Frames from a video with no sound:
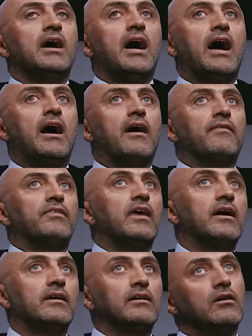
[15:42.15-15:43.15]
And
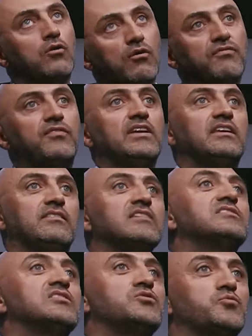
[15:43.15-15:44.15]
hopefully
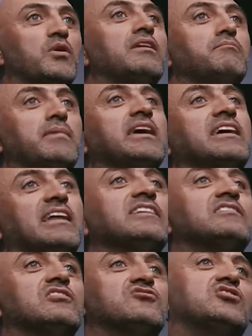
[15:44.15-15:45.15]
this is will make a
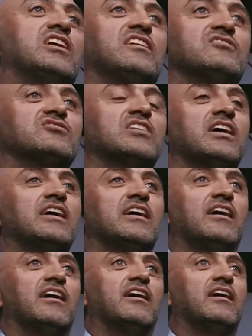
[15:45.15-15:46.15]
little change
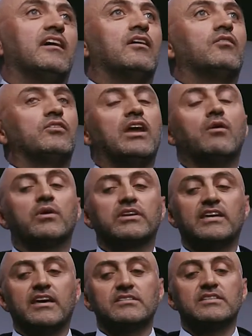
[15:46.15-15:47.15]
on our
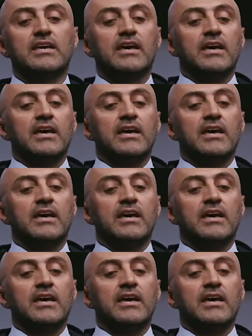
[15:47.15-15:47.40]
kids.